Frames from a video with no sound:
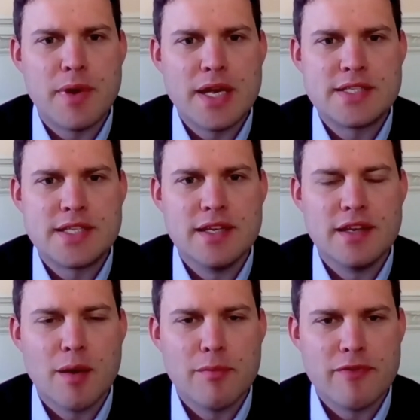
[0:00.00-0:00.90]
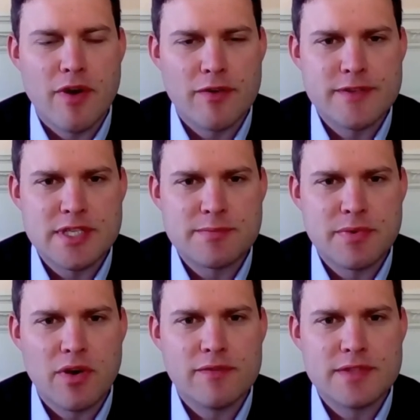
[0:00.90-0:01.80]
based in a number of our offices,
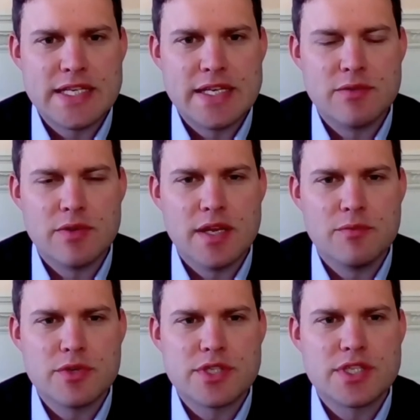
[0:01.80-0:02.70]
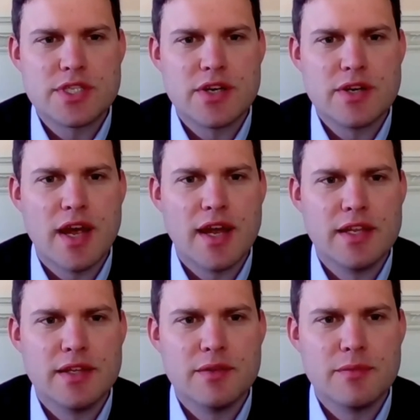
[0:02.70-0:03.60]
but obviously in Worcestershire
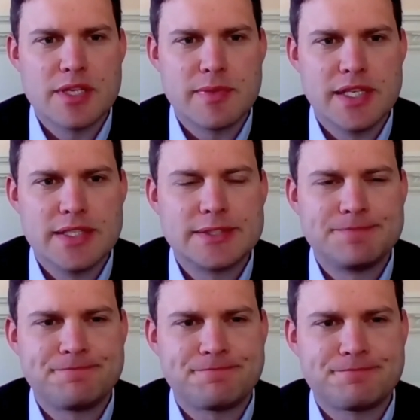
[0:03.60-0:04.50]
and the West Midlands.